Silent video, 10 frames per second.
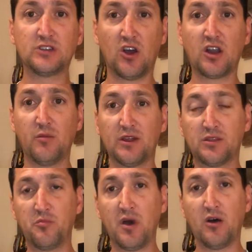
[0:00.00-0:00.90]
when talking
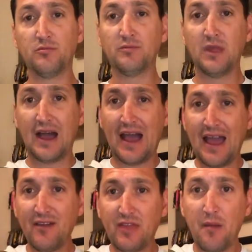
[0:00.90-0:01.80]
about the belt, I
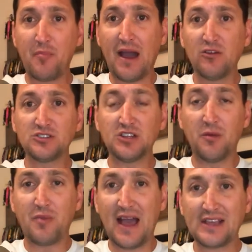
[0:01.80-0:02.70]
have that pouch
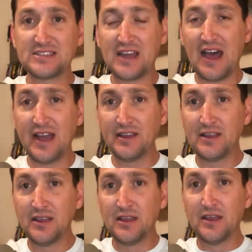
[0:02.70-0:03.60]
in the backside,